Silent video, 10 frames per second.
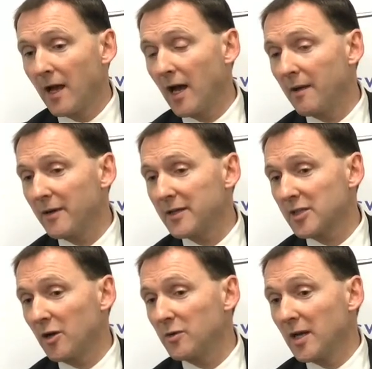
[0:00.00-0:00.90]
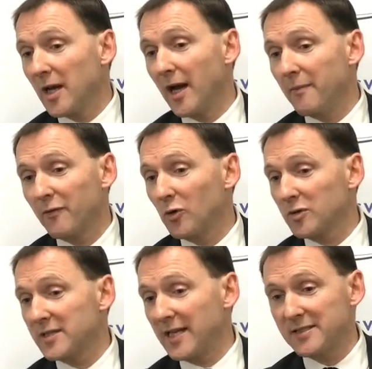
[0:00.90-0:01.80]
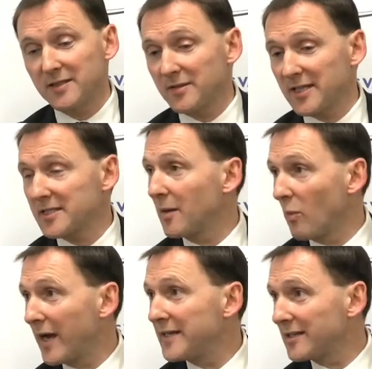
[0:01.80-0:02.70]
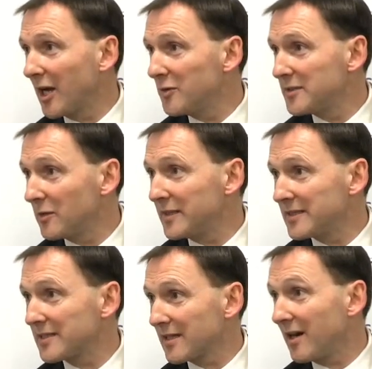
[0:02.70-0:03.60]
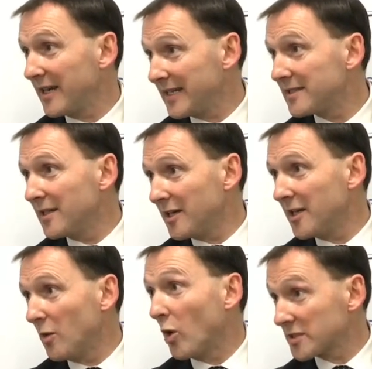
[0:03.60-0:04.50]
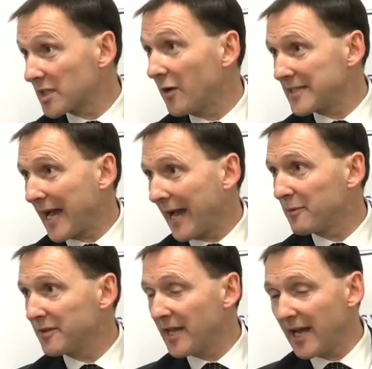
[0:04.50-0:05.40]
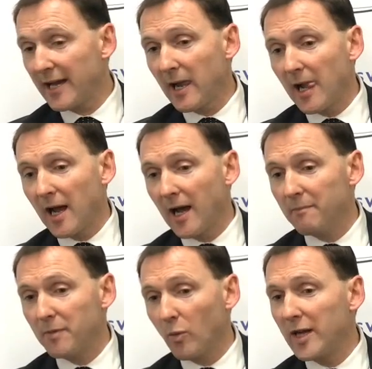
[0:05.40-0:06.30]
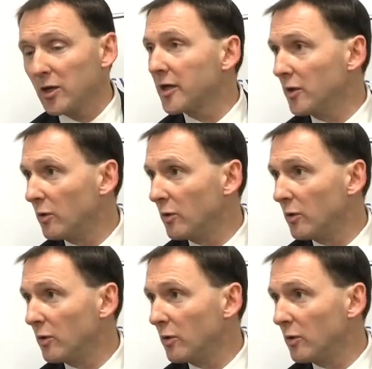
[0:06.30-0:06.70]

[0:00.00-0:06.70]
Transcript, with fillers: Um, so, um, of course, there's, there's some way to go till we decide, you know, what's going to happen there. Um, but we're looking at